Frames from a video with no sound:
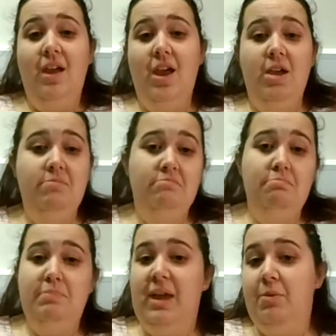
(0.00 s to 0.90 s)
Um,
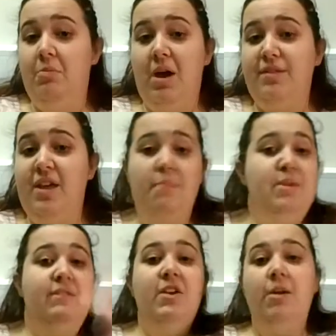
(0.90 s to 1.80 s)
people might say, I'm
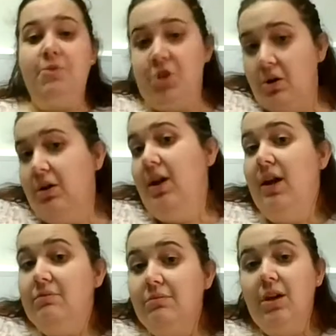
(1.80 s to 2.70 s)
giving up
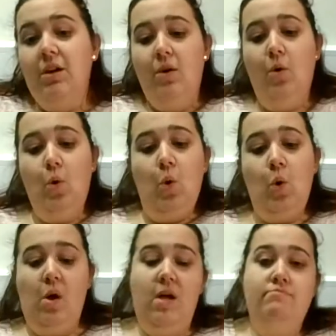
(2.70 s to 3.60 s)
chocolate
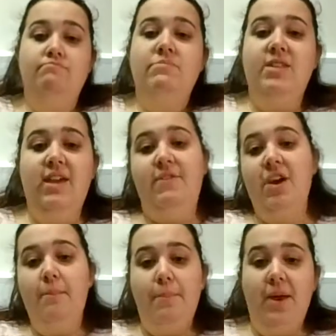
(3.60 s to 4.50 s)
or I'm giving
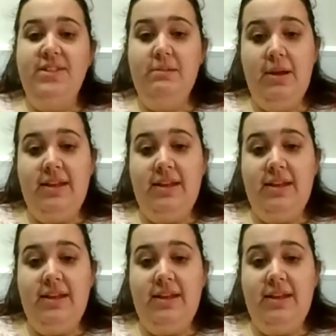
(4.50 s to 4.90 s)
up biting my